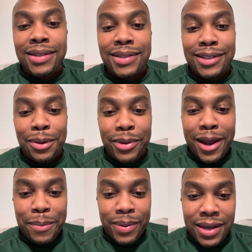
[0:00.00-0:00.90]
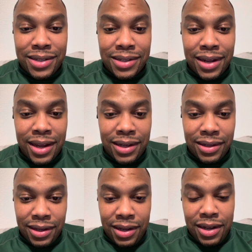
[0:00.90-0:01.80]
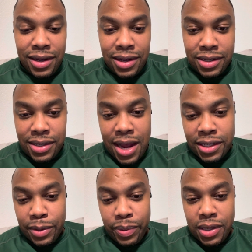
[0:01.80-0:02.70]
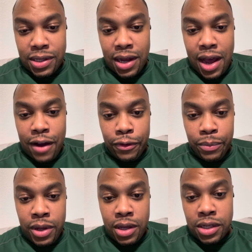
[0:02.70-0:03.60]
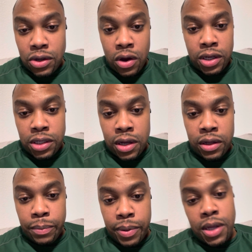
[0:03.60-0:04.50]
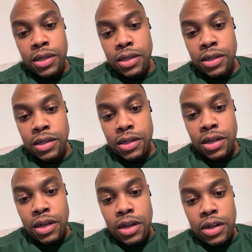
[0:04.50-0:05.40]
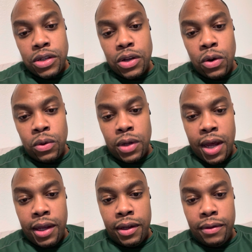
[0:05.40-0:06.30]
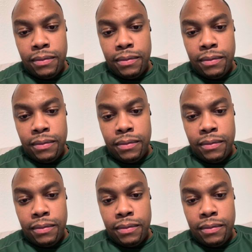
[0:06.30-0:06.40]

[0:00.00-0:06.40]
some of that pizza, like, because that's the pizza I got for me. It's all these other pizzas. So like,